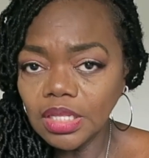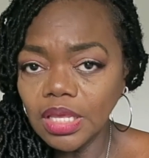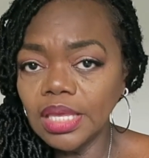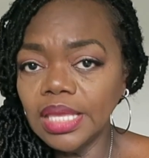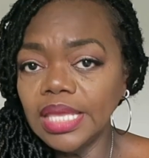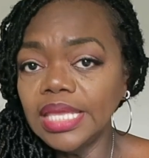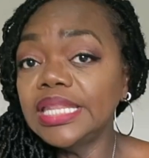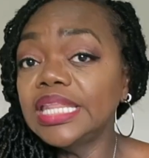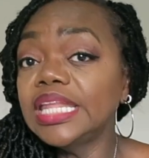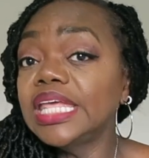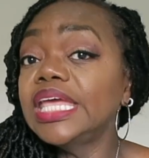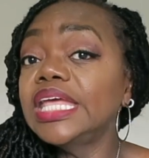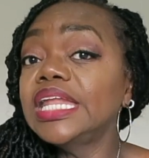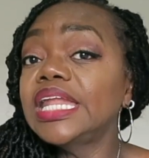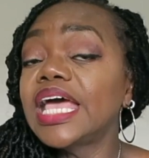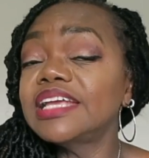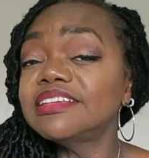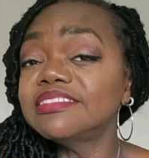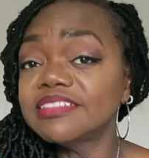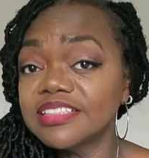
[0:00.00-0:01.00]
And then
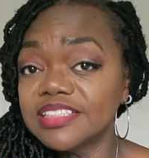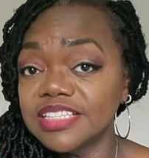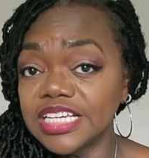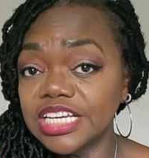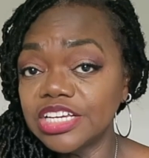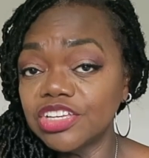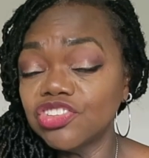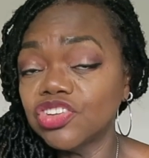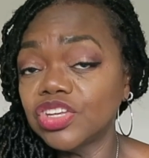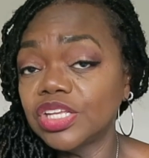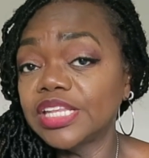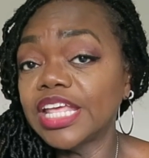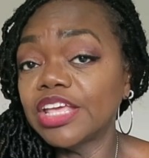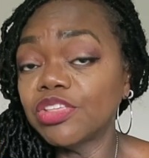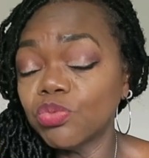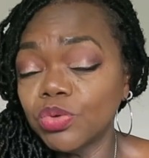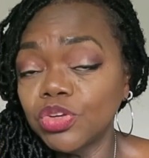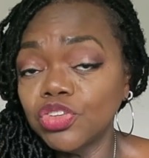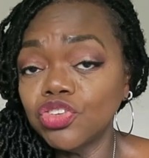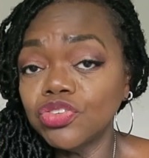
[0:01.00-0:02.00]
I stitch, and
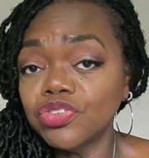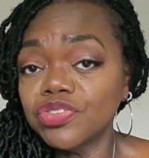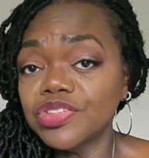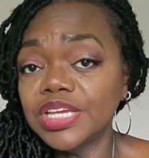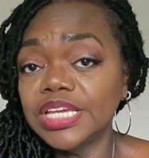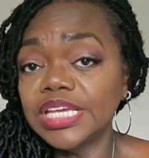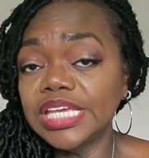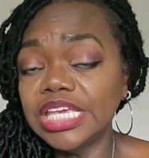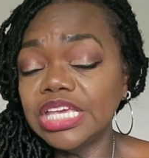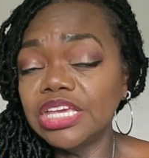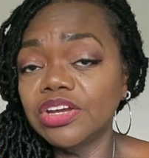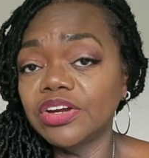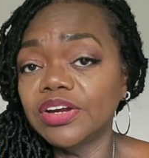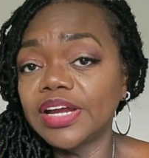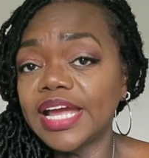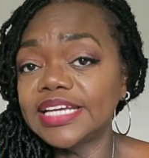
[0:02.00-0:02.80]
that's what you're seeing here.